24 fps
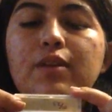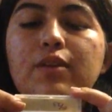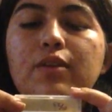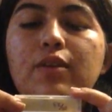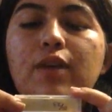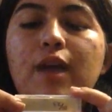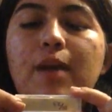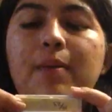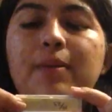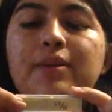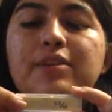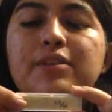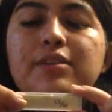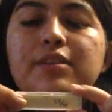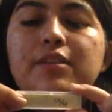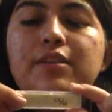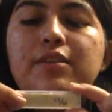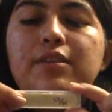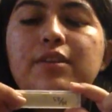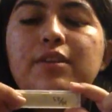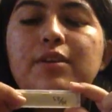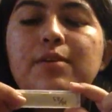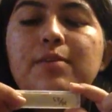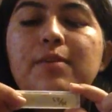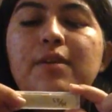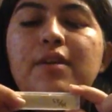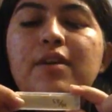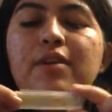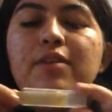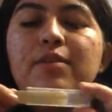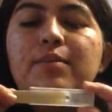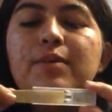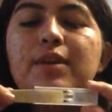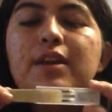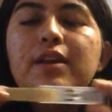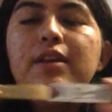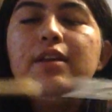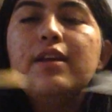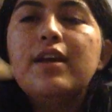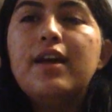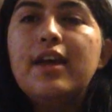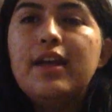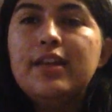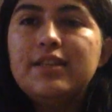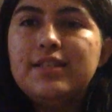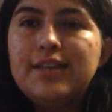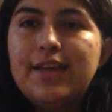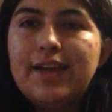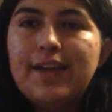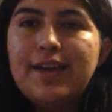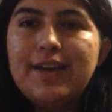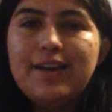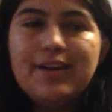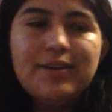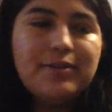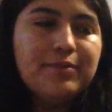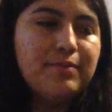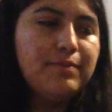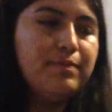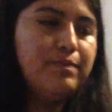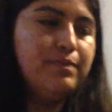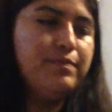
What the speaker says: Grab onto the thicker part of the reed and take it out.